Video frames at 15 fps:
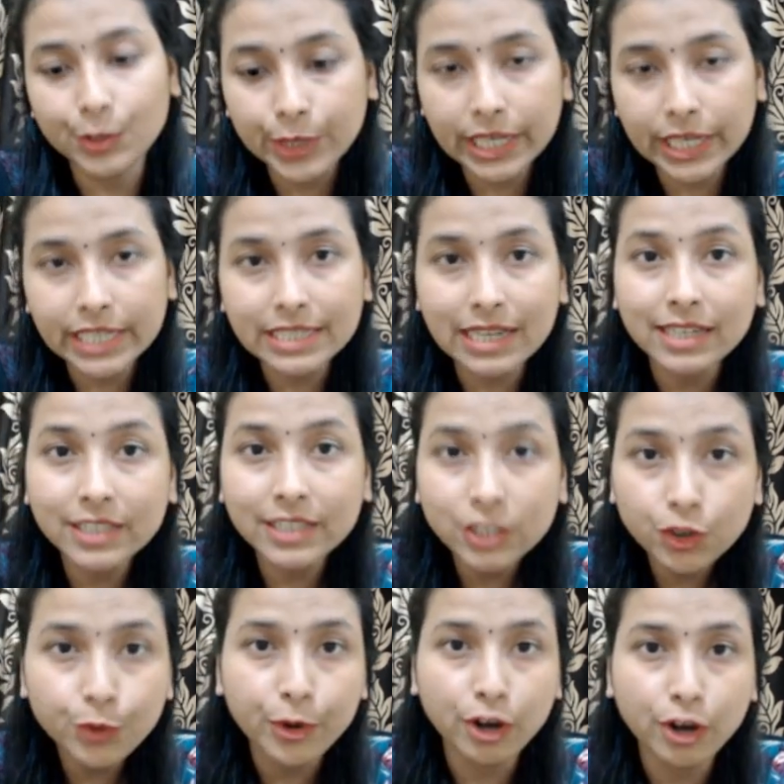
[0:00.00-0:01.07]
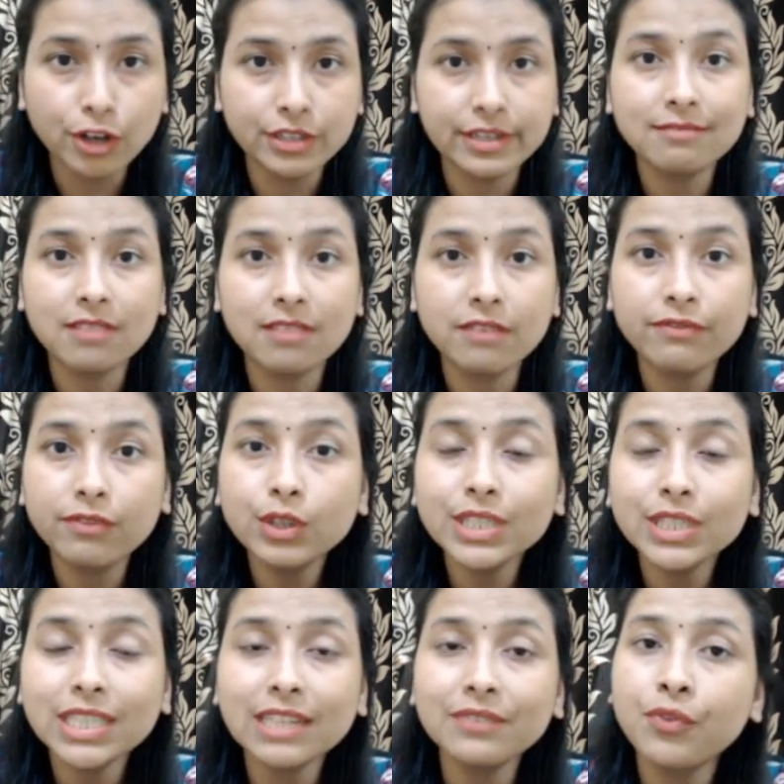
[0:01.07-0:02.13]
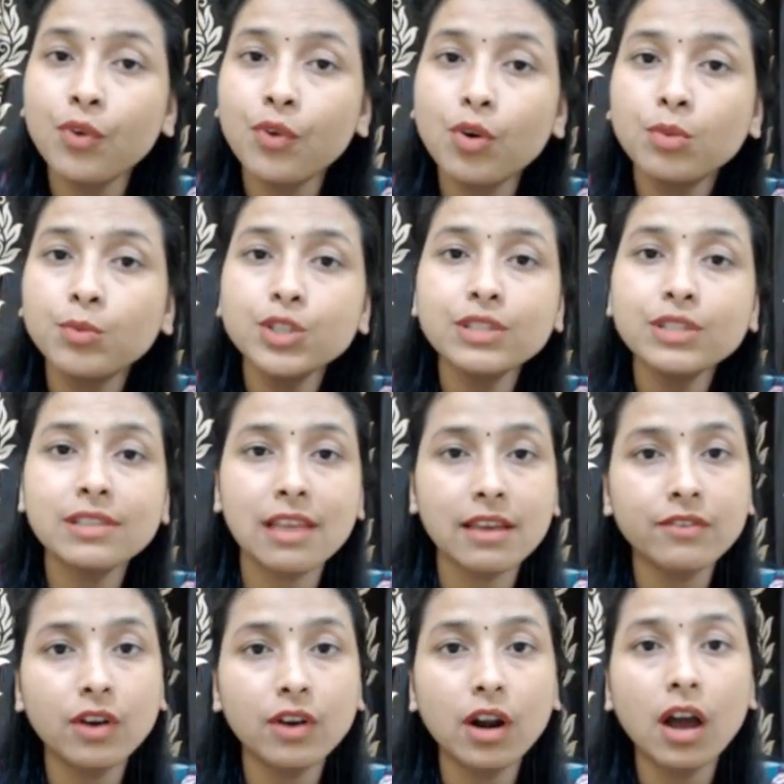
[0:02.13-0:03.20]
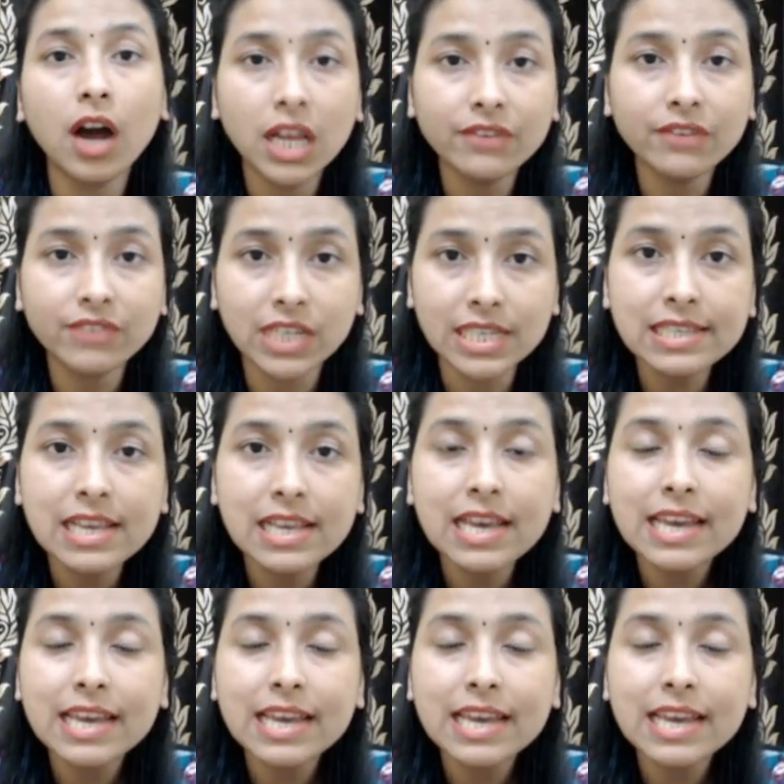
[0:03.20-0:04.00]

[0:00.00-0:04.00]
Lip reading: create a new project, the first and foremost thing for all of us